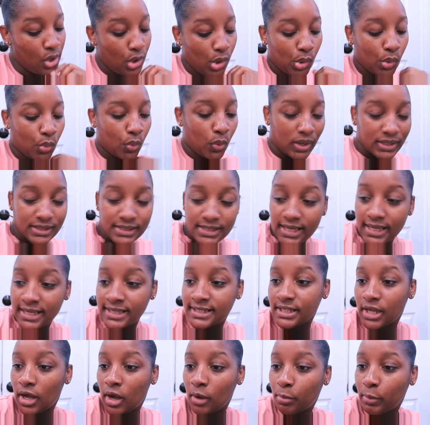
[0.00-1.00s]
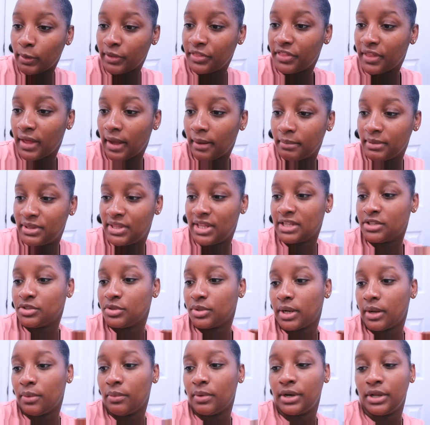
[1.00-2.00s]
what is up with that, but that's
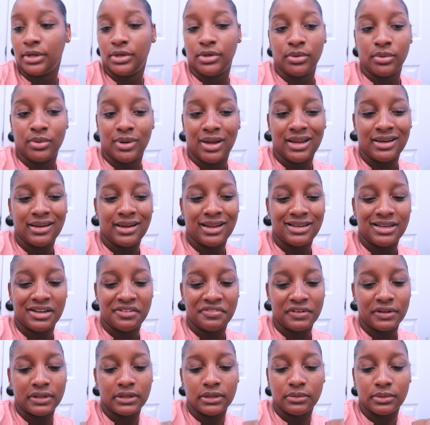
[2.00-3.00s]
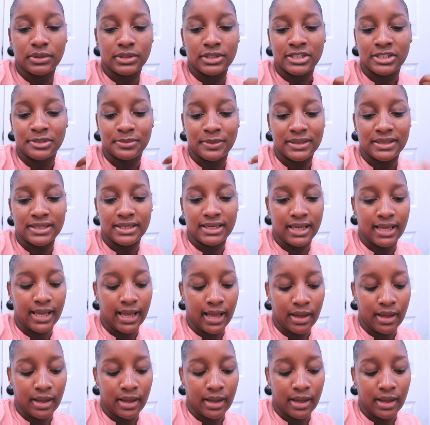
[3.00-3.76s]
what I want to do. And I definitely want to spend the day